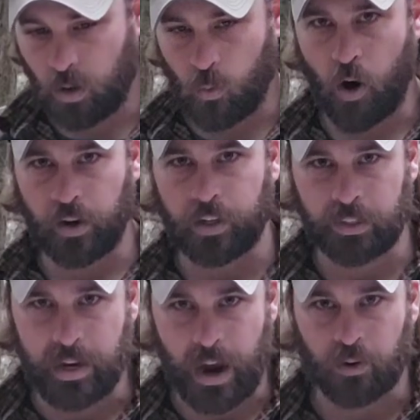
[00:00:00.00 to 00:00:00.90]
a
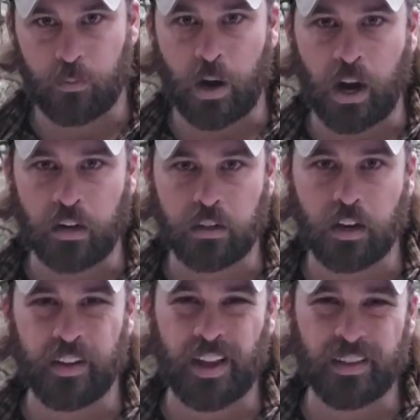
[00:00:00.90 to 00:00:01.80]
walking tackle box,
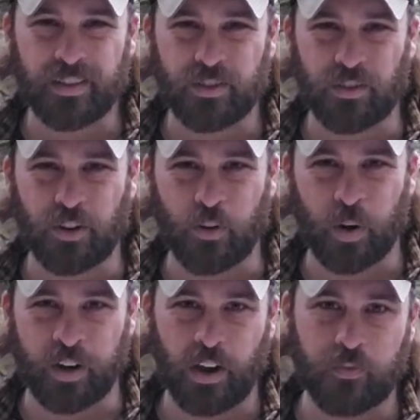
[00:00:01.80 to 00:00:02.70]
and that's just
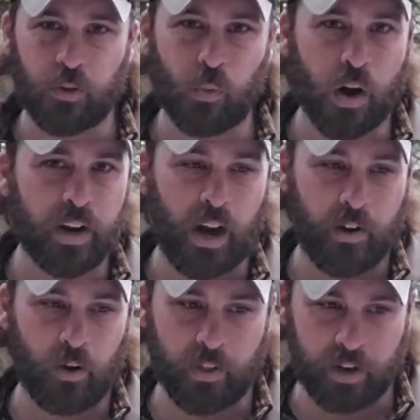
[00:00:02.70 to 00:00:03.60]
annoying. Now, if you want to
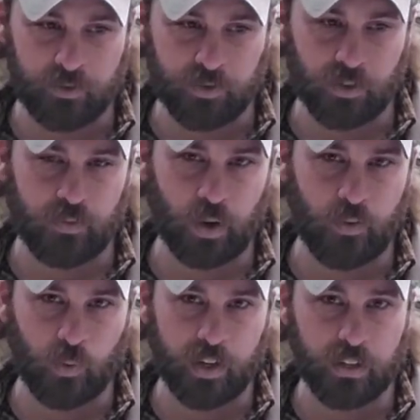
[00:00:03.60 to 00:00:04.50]
carry all that extra stuff and you
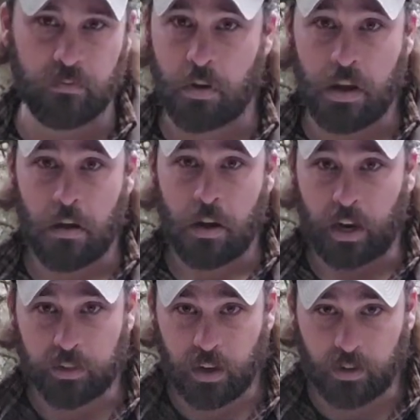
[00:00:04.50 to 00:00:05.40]
have a reason,
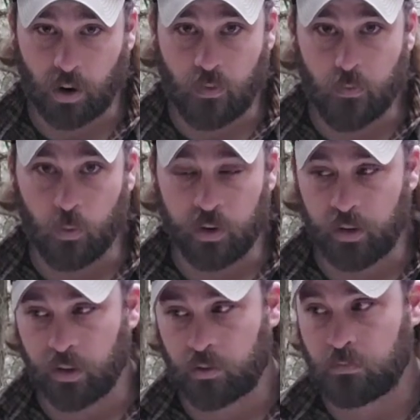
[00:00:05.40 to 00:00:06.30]
I say go for
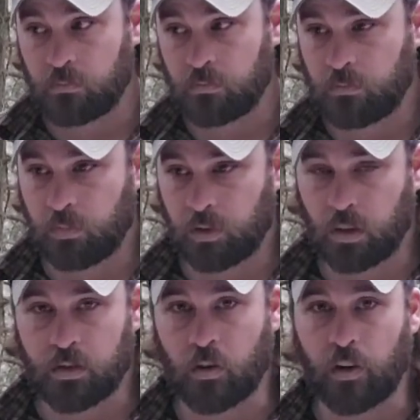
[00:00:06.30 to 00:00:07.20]
it. It
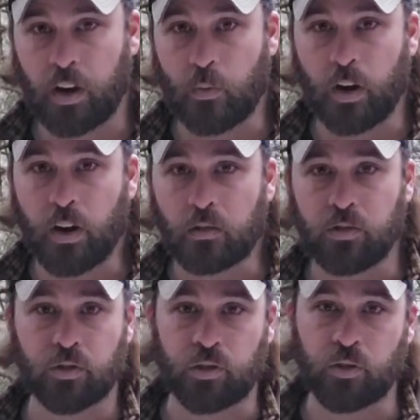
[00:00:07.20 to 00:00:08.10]
doesn't hurt anyone else,
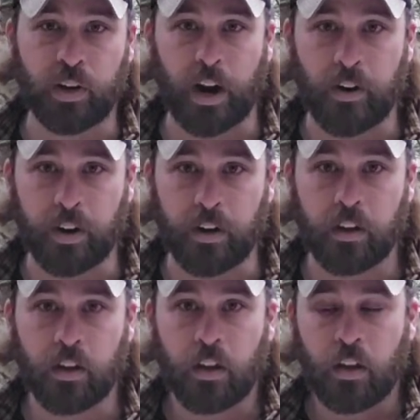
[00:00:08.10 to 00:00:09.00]
it's just you carrying it.
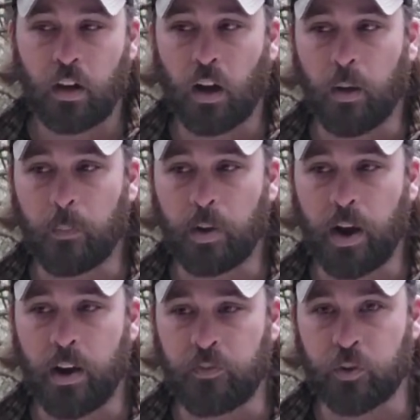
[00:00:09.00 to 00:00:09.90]
And
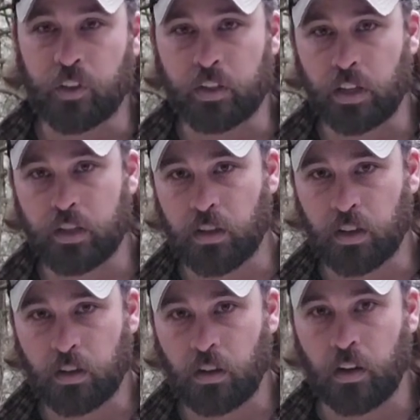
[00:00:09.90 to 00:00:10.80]
if you're
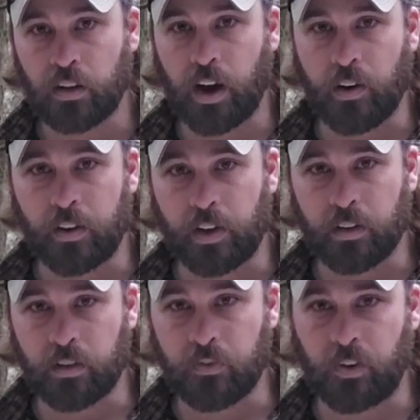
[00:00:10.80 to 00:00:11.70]
consistent and carry
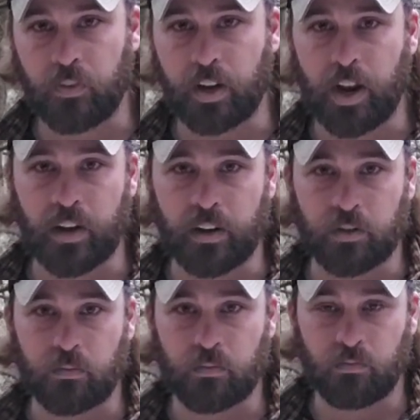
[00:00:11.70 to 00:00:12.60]
that stuff every day, it
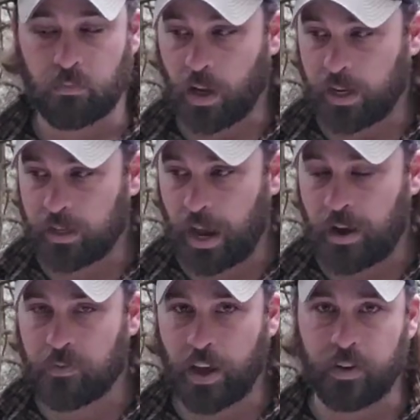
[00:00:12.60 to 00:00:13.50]
is nice to
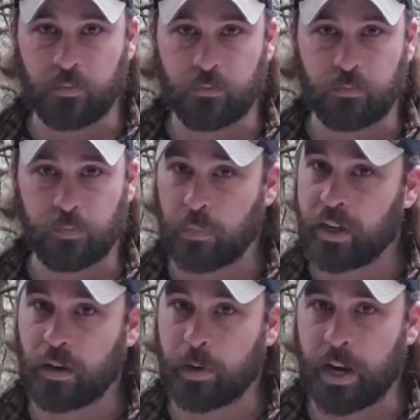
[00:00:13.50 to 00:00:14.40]
have that and
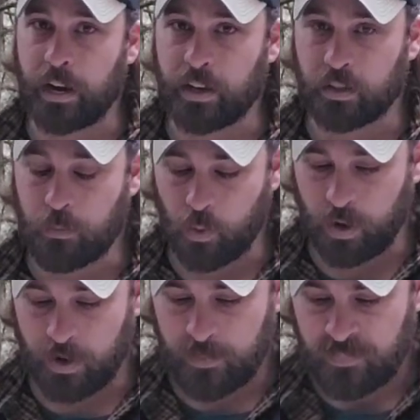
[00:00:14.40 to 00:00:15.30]
might come in handy at some point.